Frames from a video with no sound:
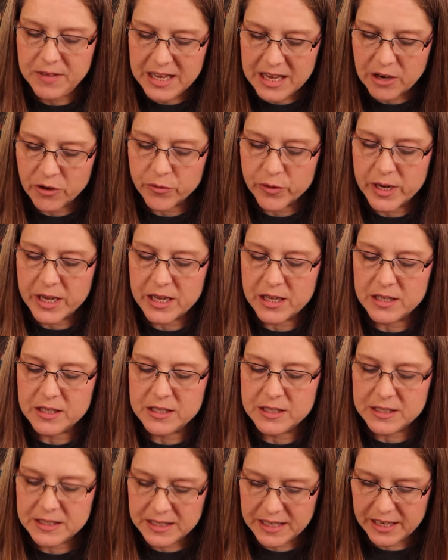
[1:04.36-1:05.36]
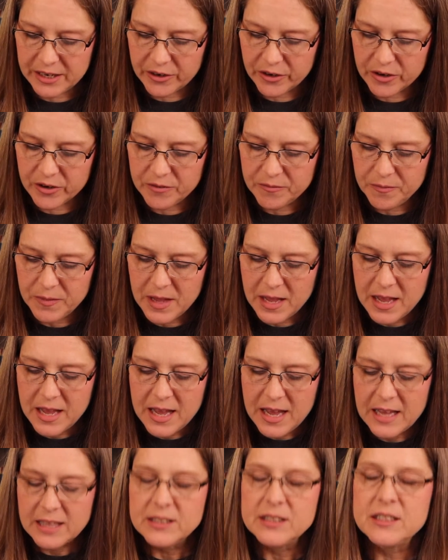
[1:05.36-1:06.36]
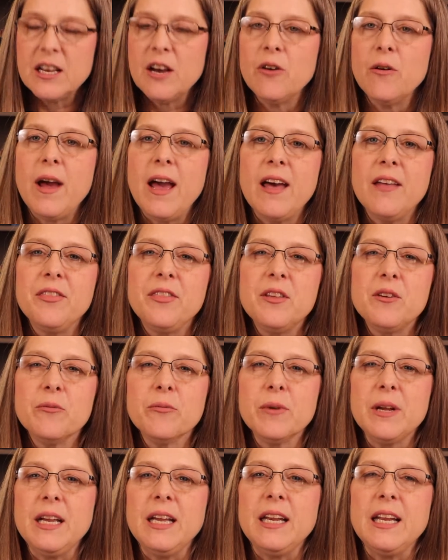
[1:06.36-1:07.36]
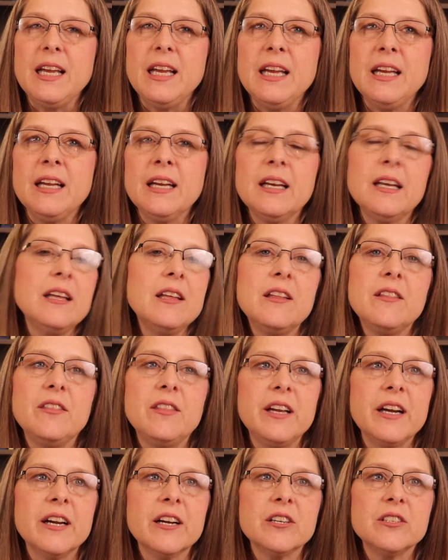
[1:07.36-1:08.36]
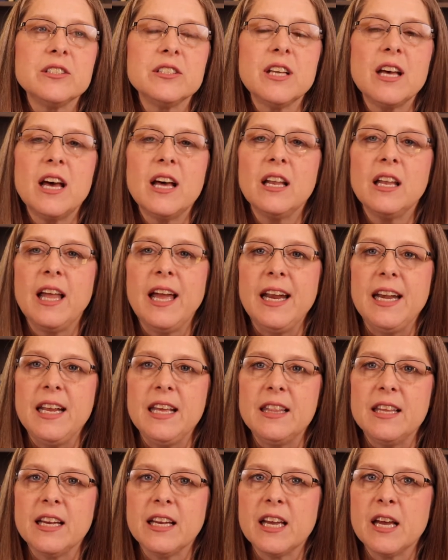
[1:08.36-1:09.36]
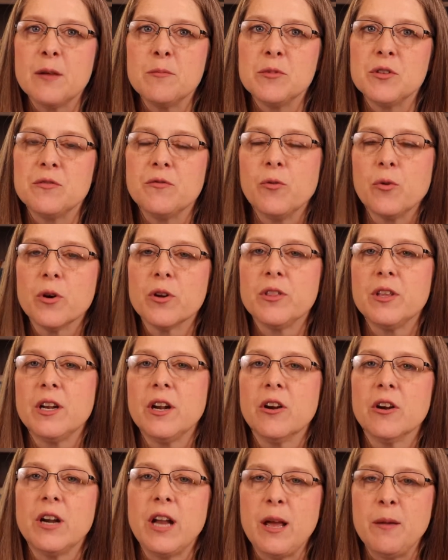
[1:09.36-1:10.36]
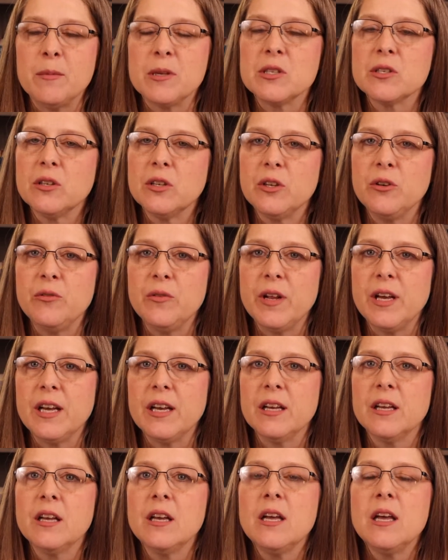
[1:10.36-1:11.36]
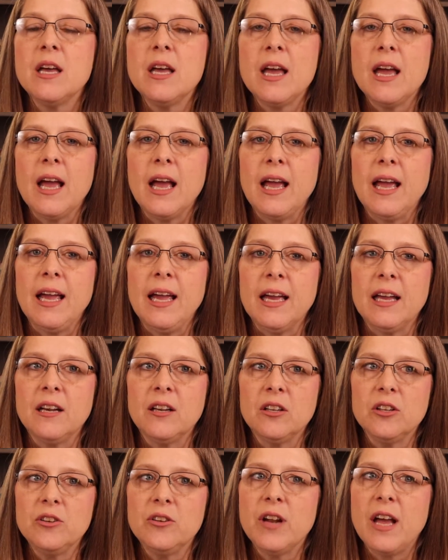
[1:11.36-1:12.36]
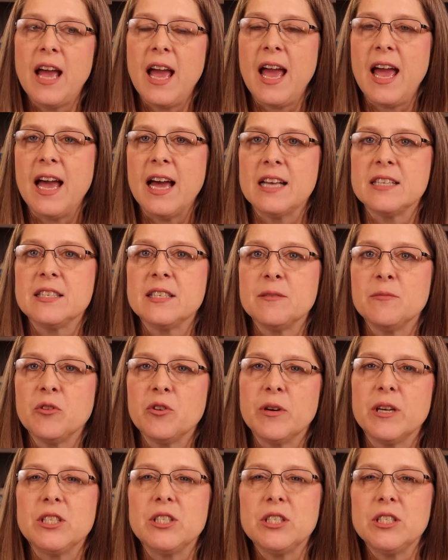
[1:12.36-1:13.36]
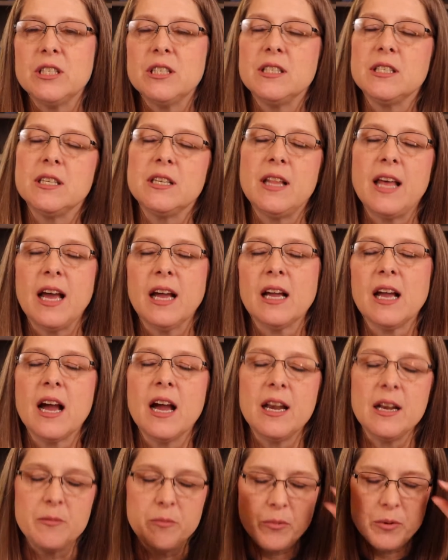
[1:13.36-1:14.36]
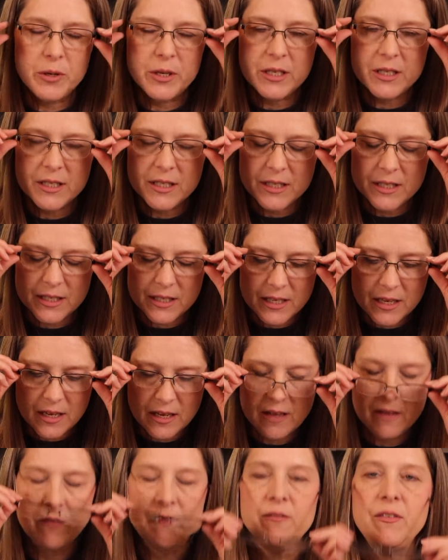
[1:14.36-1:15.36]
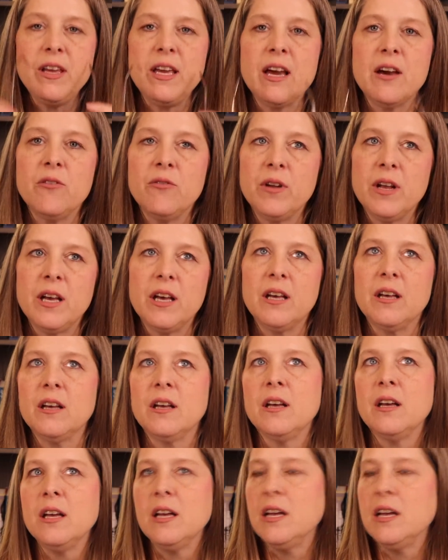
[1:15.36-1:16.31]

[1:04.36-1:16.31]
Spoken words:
Fiona Skinner. So at the reading, there's a lady that comes forth, and her name is Luna. And Luna asks some questions, and that kind of puts Fiona